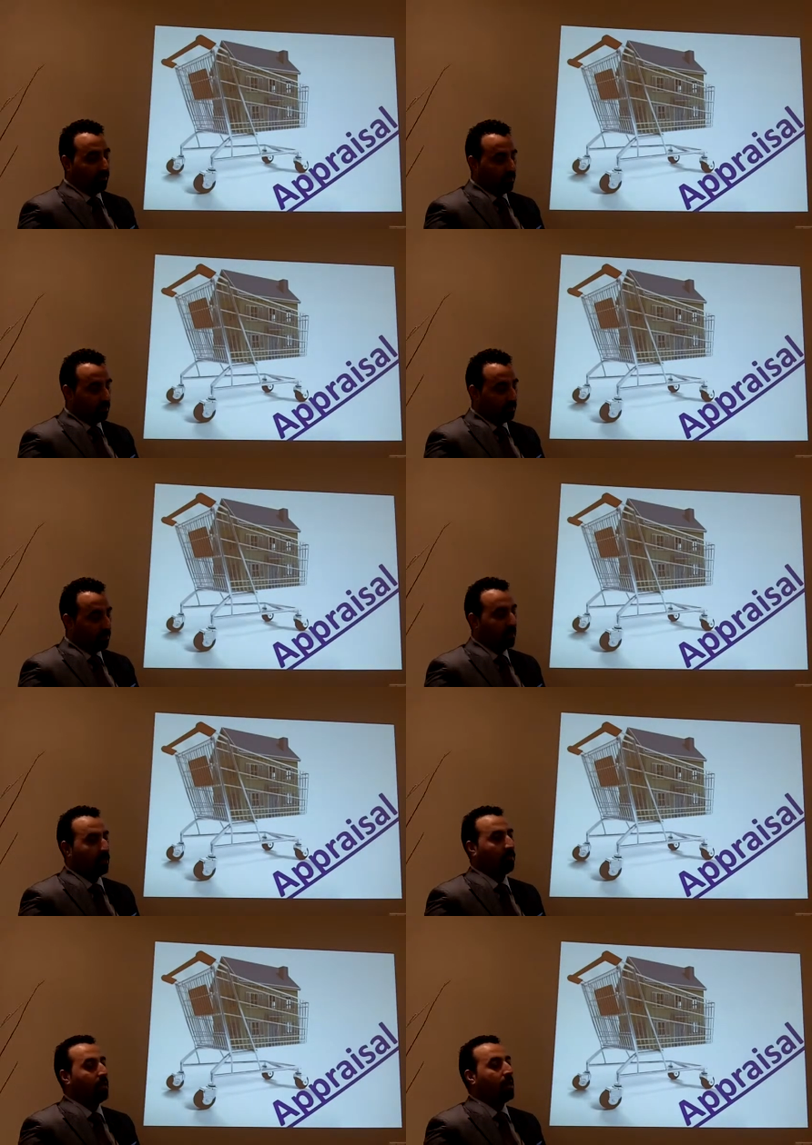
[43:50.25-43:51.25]
difference,
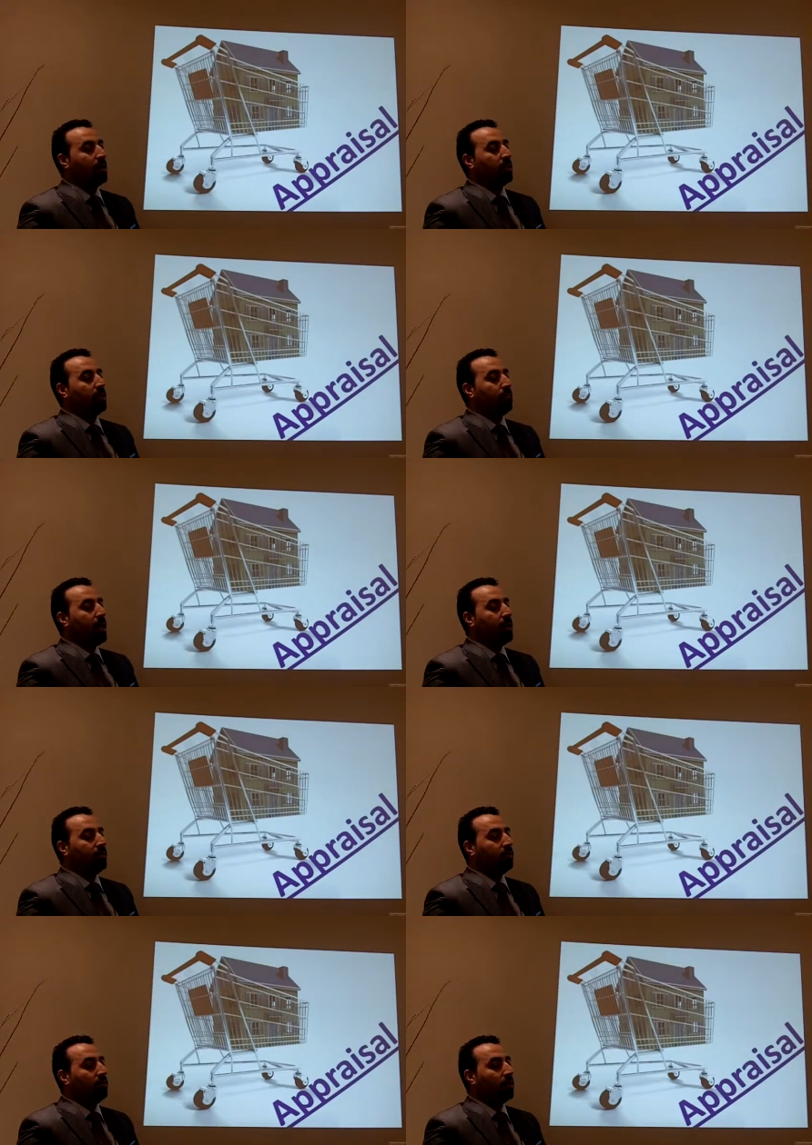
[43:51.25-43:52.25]
yes. The
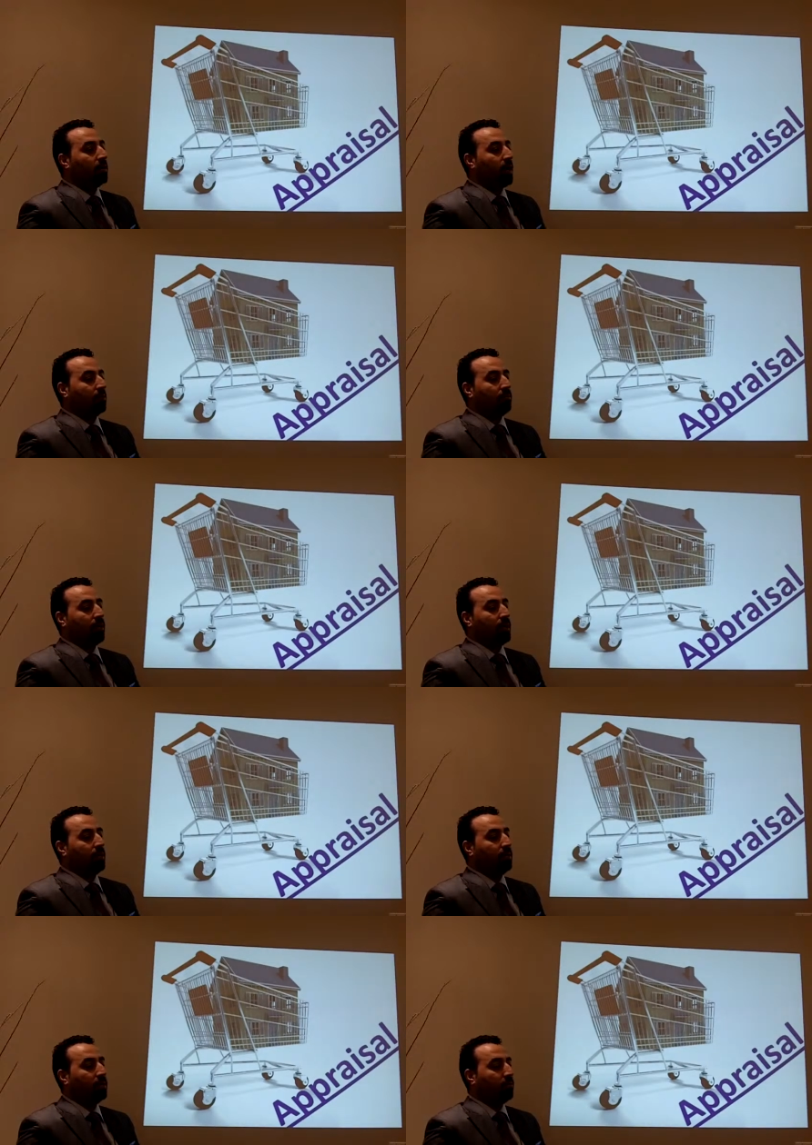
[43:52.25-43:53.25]
banks will, as
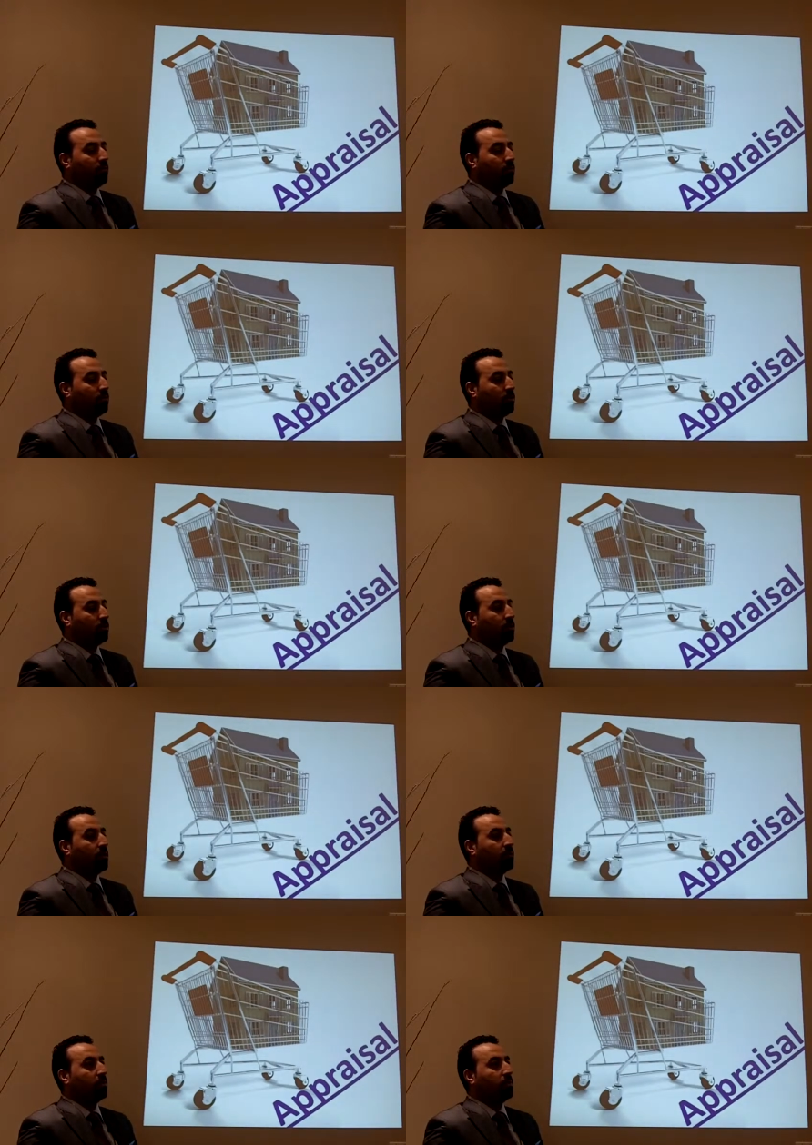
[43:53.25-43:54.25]
financial institutions,
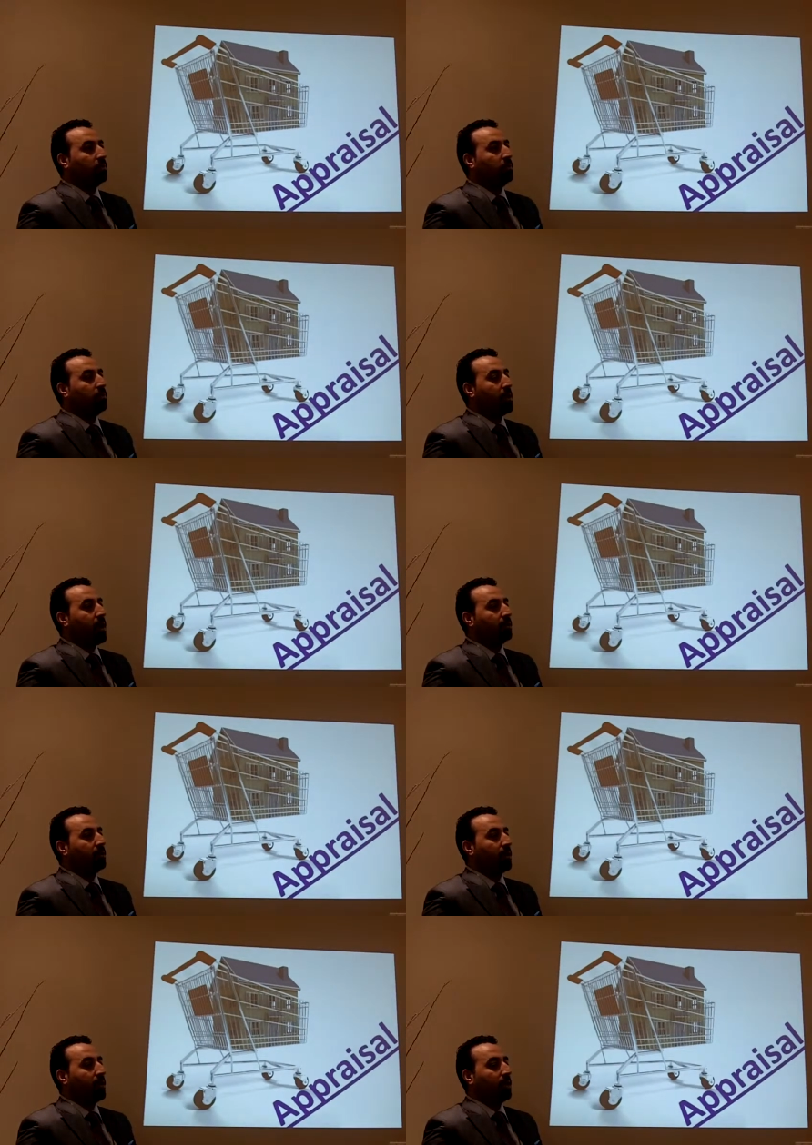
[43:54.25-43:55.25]
because remember
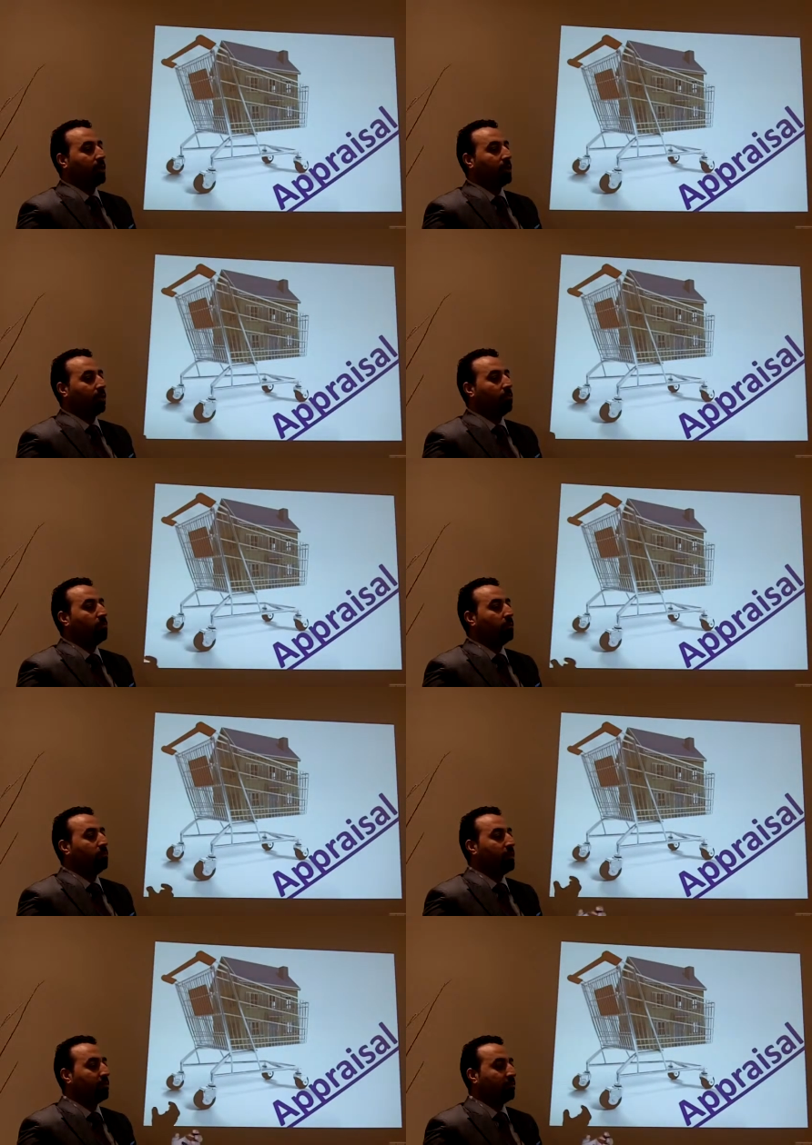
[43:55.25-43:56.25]
banks again, there are
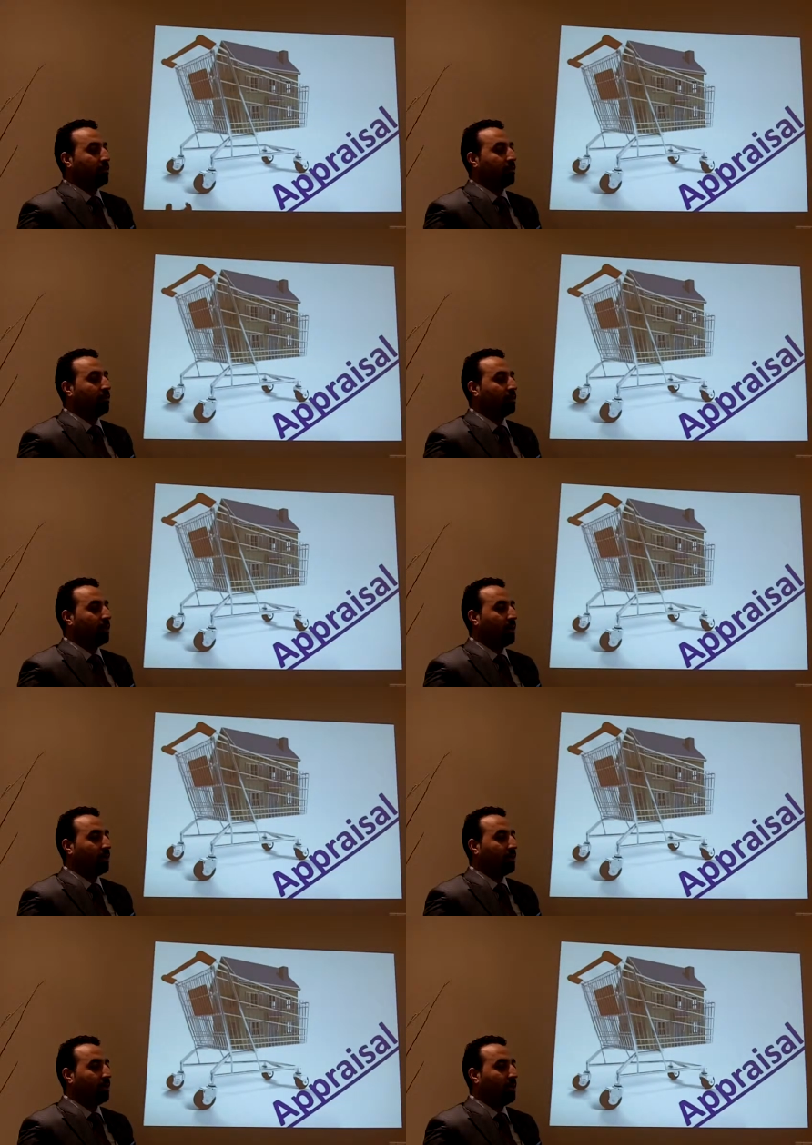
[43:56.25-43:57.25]
human beings sitting on the
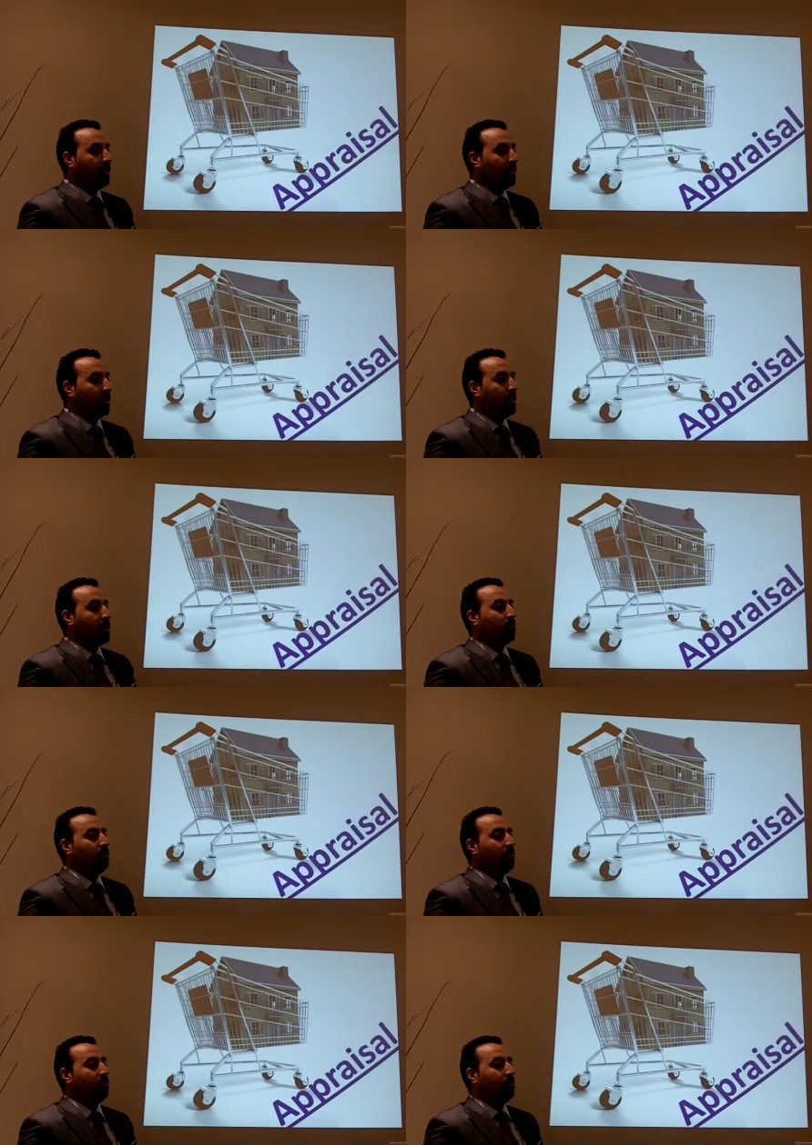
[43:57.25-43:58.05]
other side. Right.